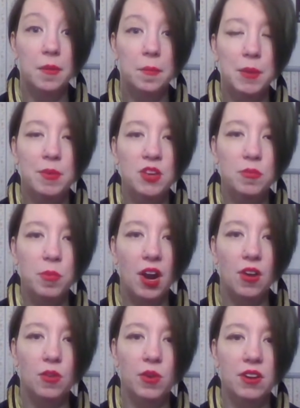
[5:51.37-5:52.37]
maybe you
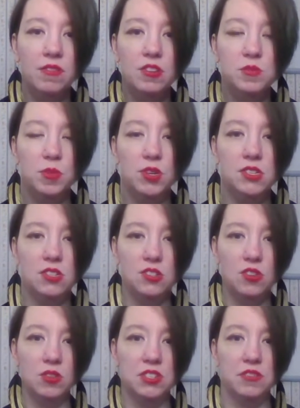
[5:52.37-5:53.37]
borrowed one of those books and
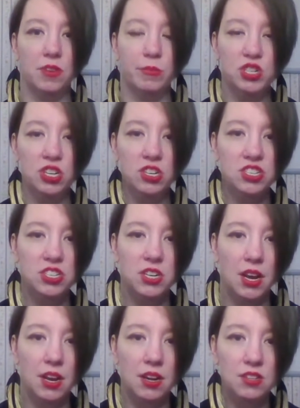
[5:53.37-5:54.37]
so it's from church
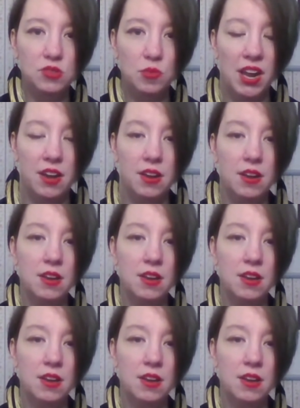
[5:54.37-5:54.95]
and it's red